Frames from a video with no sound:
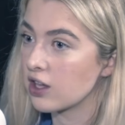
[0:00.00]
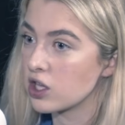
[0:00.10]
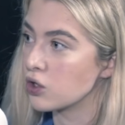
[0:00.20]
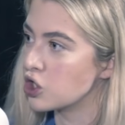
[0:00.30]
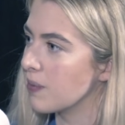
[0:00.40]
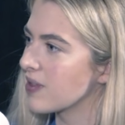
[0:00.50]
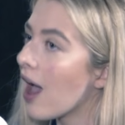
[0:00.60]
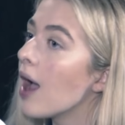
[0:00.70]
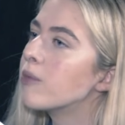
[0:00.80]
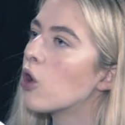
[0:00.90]
YouTubers.
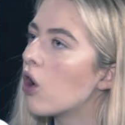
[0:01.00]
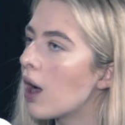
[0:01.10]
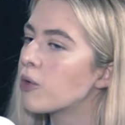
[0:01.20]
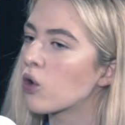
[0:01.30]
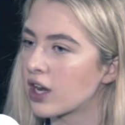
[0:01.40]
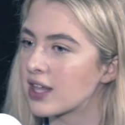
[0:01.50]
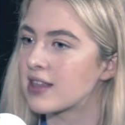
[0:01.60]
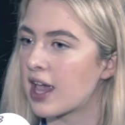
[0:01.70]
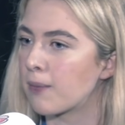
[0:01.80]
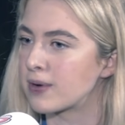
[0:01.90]
I'm not going to
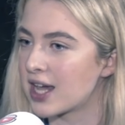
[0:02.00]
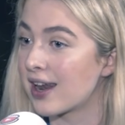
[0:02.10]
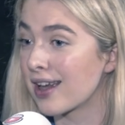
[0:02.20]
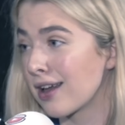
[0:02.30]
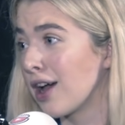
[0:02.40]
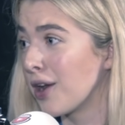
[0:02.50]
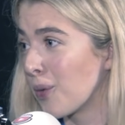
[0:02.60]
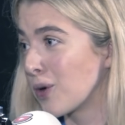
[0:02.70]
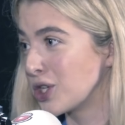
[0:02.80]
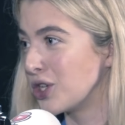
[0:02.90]
sit here and pretend like I
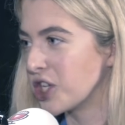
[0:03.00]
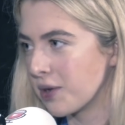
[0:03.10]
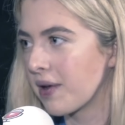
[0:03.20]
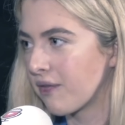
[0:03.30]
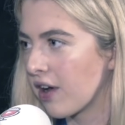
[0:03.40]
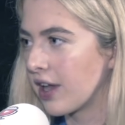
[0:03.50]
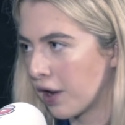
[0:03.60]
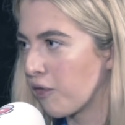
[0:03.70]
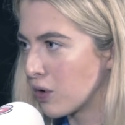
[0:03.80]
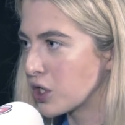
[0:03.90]
don't watch YouTube. I fucking
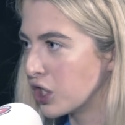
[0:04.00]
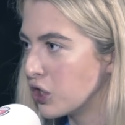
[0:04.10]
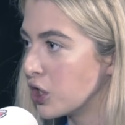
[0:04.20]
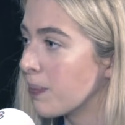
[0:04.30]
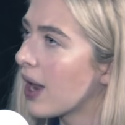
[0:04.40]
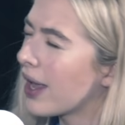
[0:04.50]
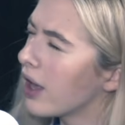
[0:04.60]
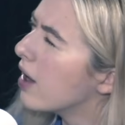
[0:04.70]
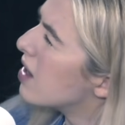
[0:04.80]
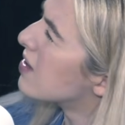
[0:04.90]
love watching YouTube. But like
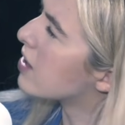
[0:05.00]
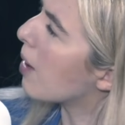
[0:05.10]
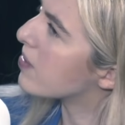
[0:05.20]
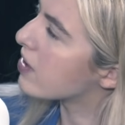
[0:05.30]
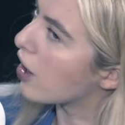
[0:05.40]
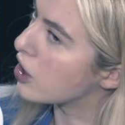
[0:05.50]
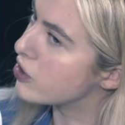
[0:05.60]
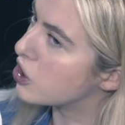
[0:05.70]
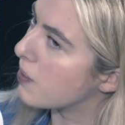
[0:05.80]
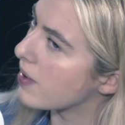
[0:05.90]
some certain
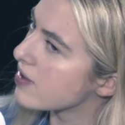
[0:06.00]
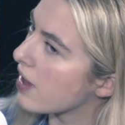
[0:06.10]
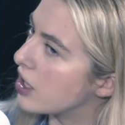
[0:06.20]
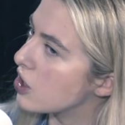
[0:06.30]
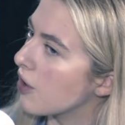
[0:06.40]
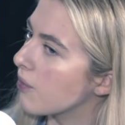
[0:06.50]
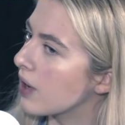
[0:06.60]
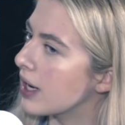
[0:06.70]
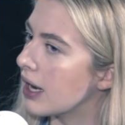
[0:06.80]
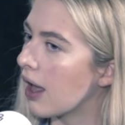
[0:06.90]
YouTubers, I don't
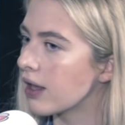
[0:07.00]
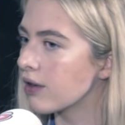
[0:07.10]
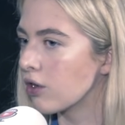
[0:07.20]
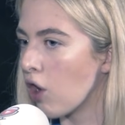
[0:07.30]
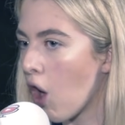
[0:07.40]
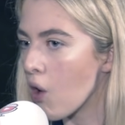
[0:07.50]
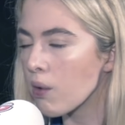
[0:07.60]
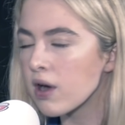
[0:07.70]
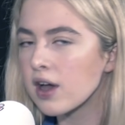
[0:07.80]
really like know.